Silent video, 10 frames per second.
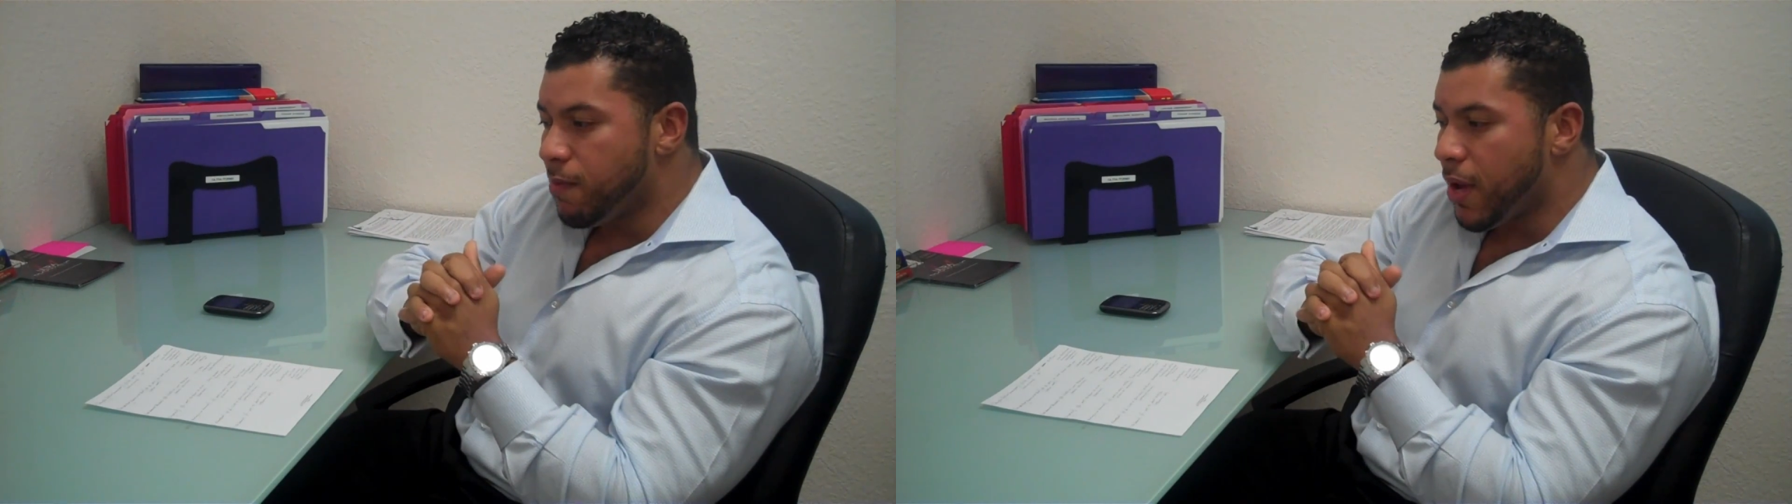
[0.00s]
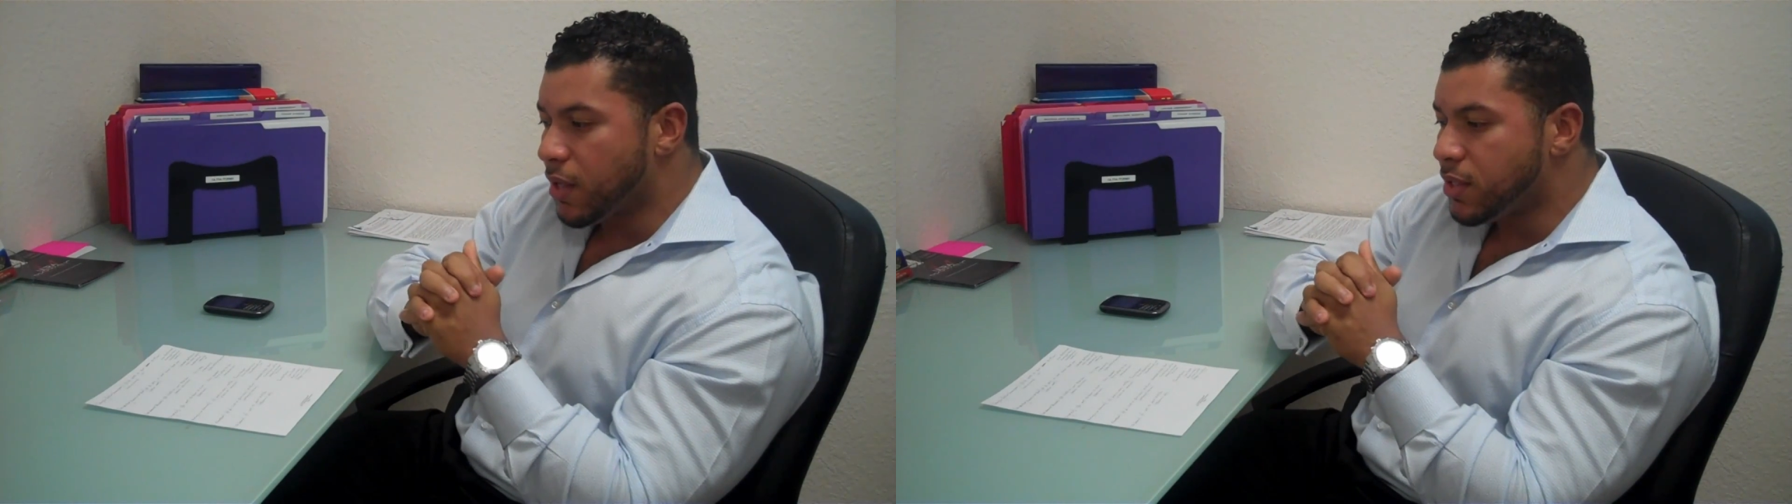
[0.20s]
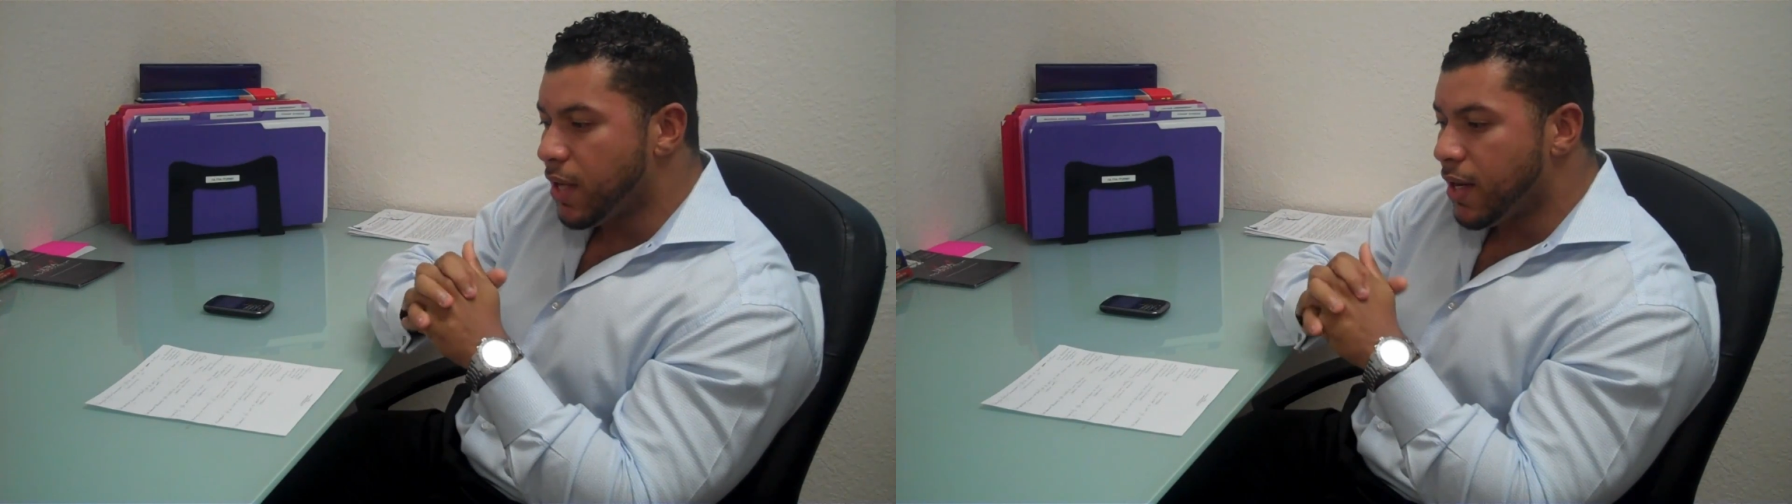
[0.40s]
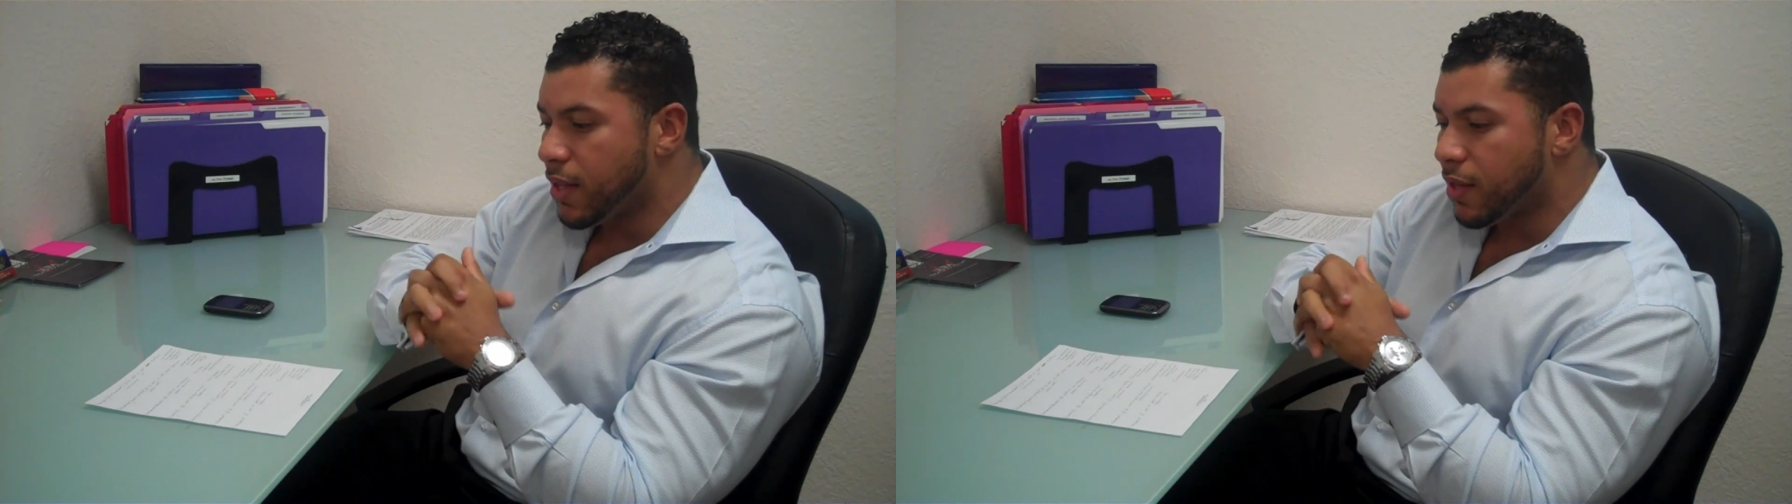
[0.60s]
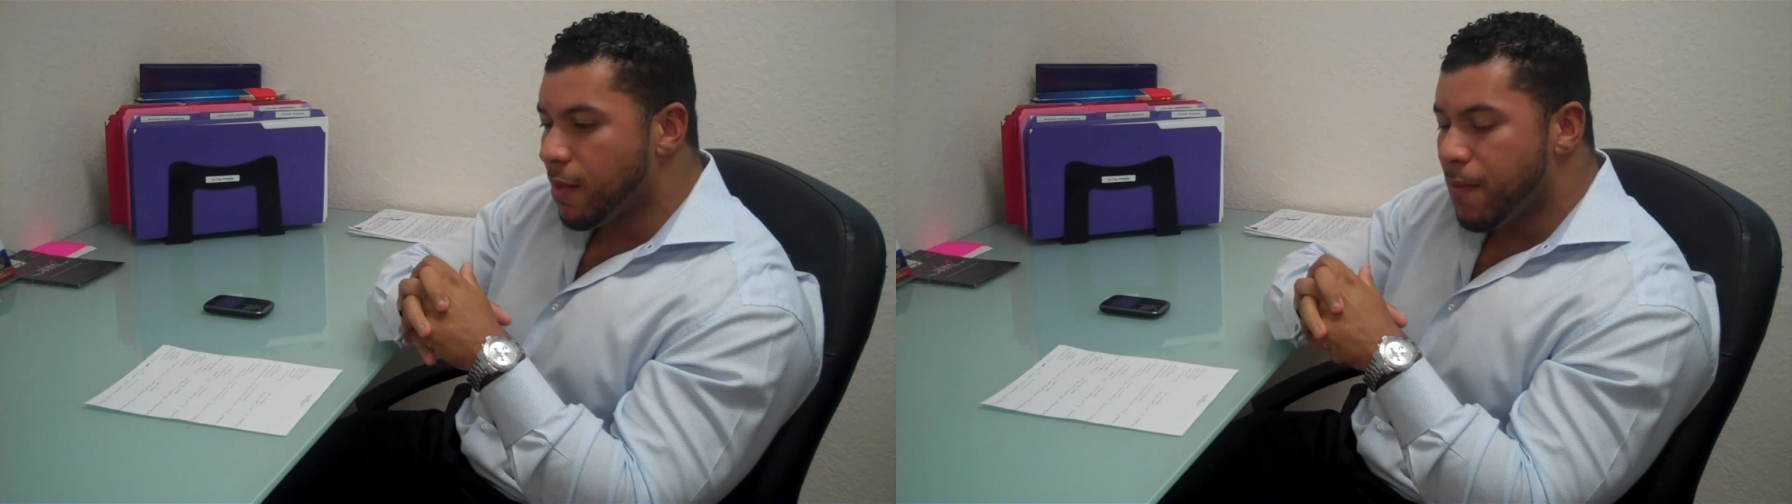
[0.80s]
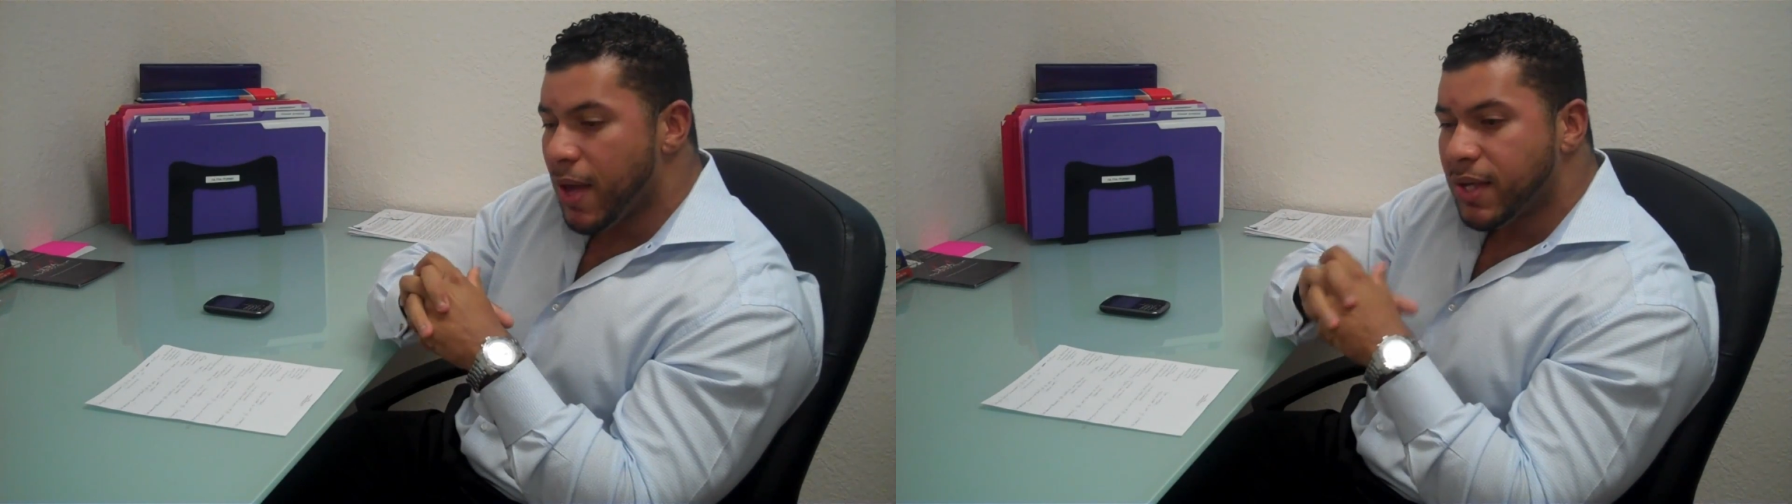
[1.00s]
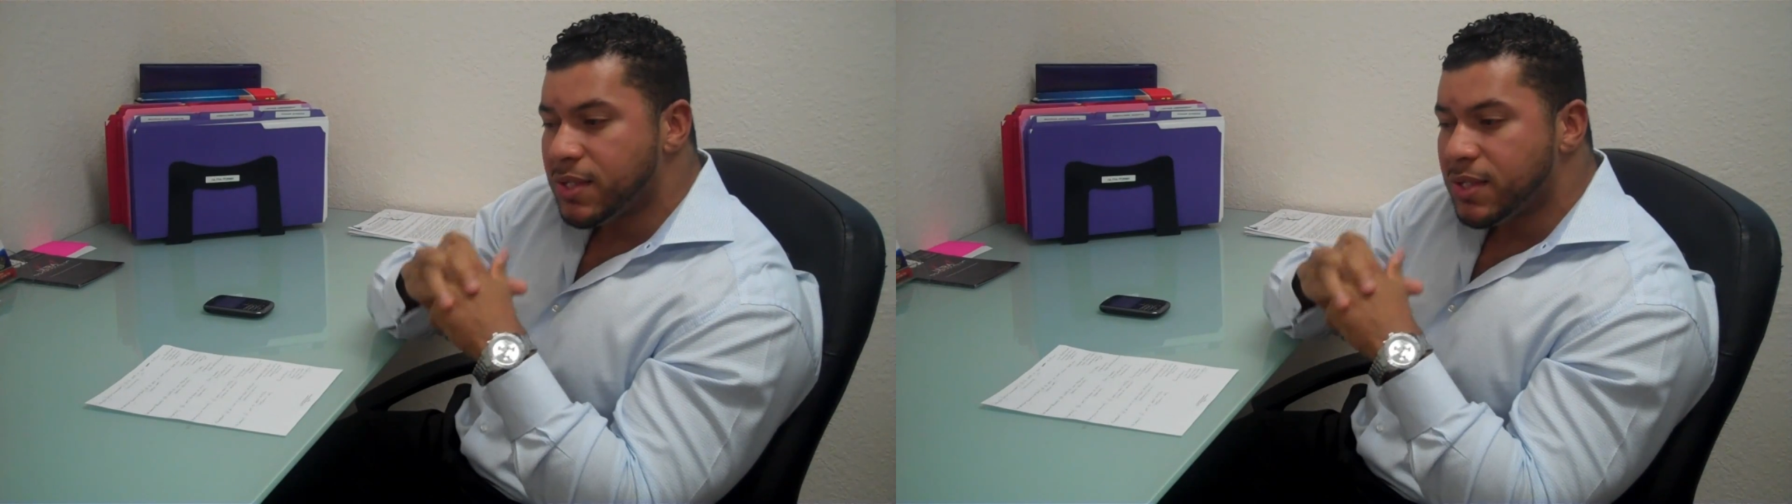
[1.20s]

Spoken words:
the mail stating that the bank